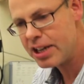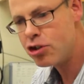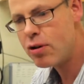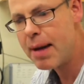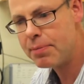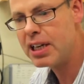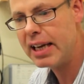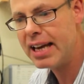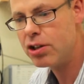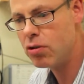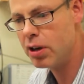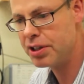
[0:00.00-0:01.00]
trapped
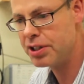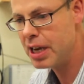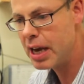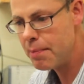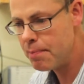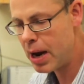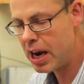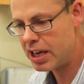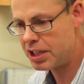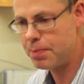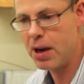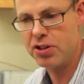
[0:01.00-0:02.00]
electrons by
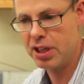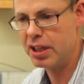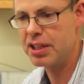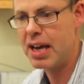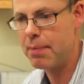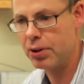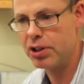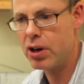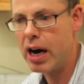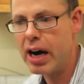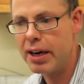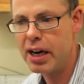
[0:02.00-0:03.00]
exposing the sample to
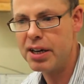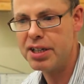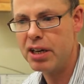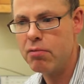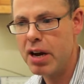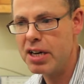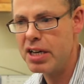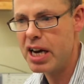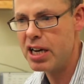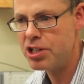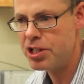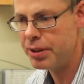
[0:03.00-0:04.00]
ionizing
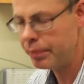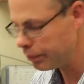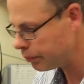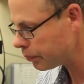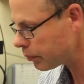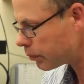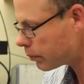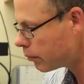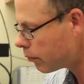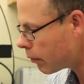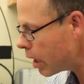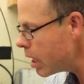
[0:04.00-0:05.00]
radiation.
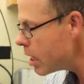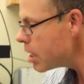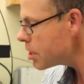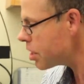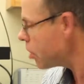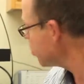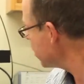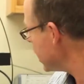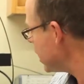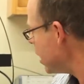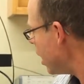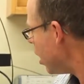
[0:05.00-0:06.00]
So
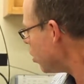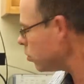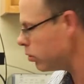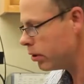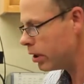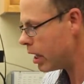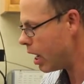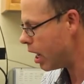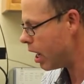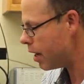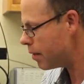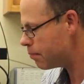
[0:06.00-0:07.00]
the whole
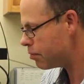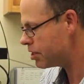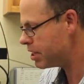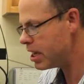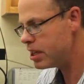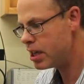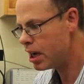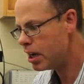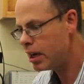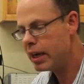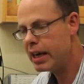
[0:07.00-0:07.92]
procedure